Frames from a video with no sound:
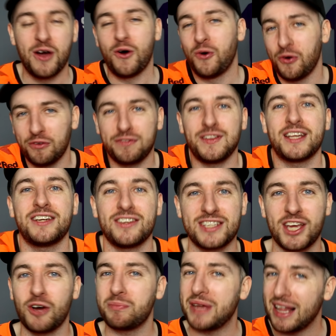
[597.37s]
hopefully it does
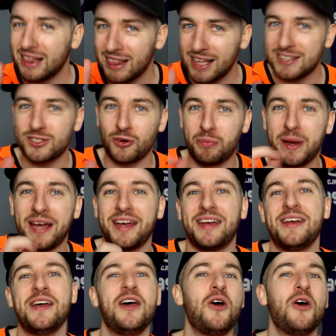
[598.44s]
help you a little bit